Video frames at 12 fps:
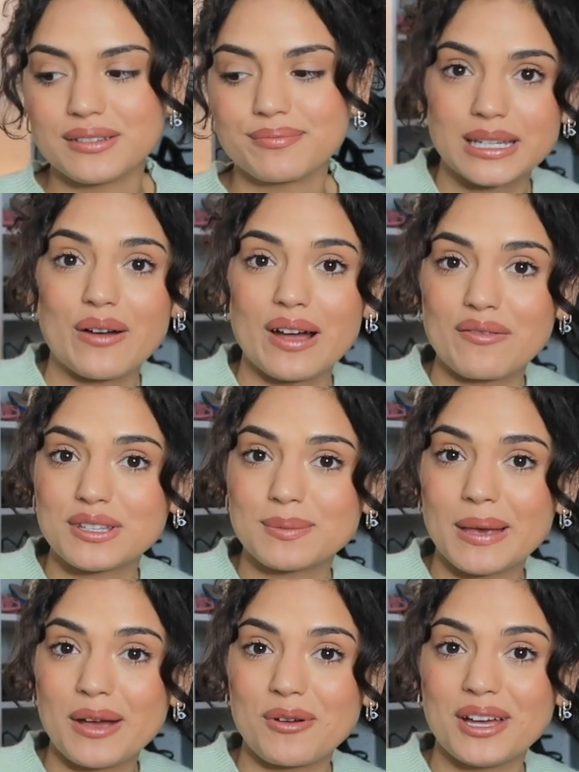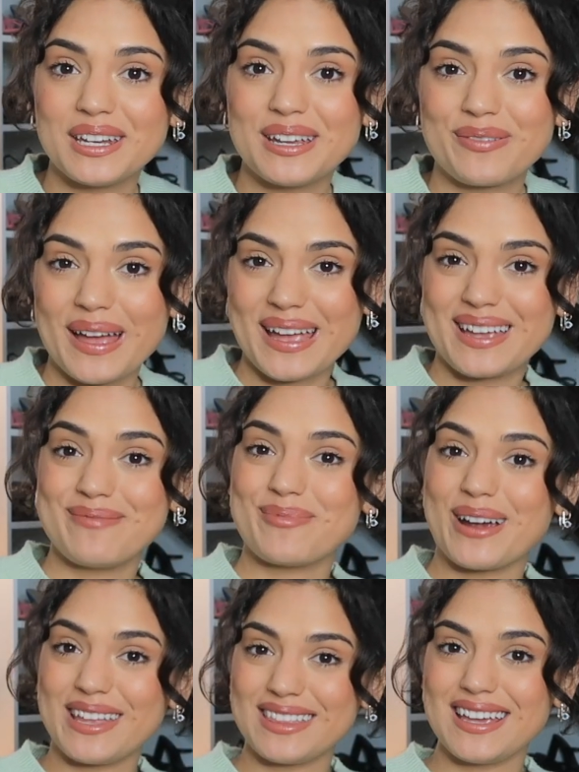But now I have a spare one if I
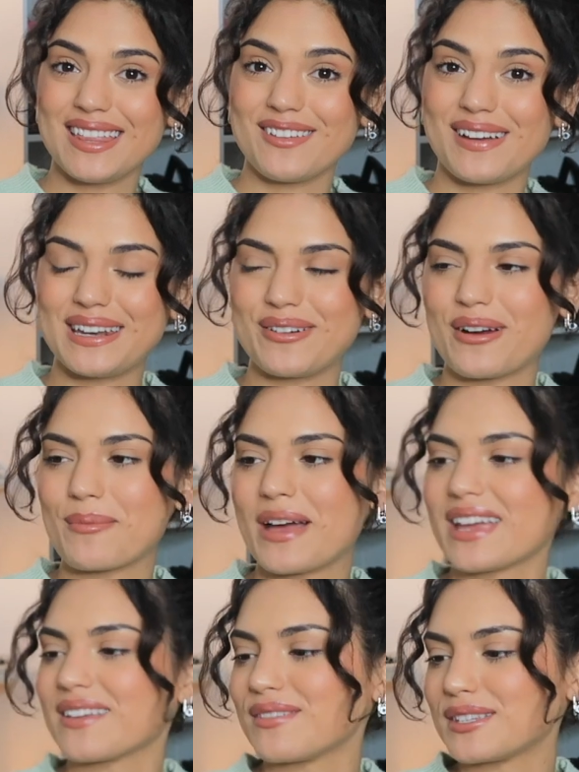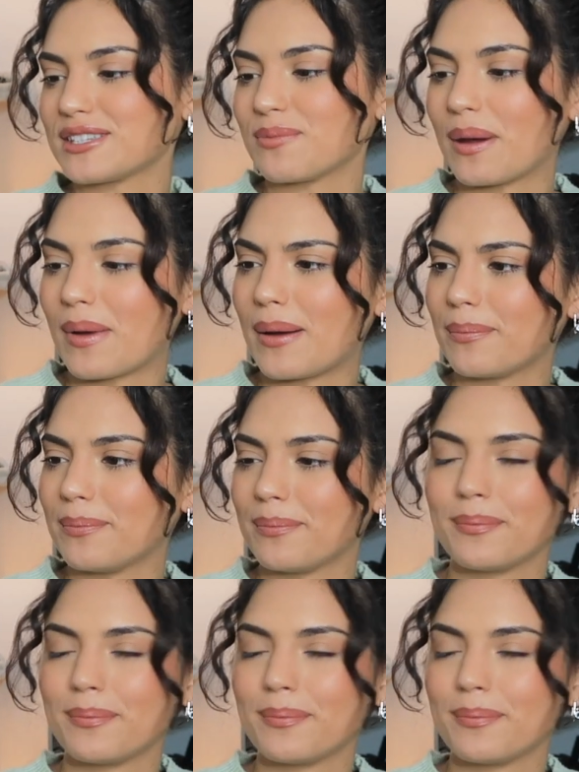break the other one, or I might give this to my mum.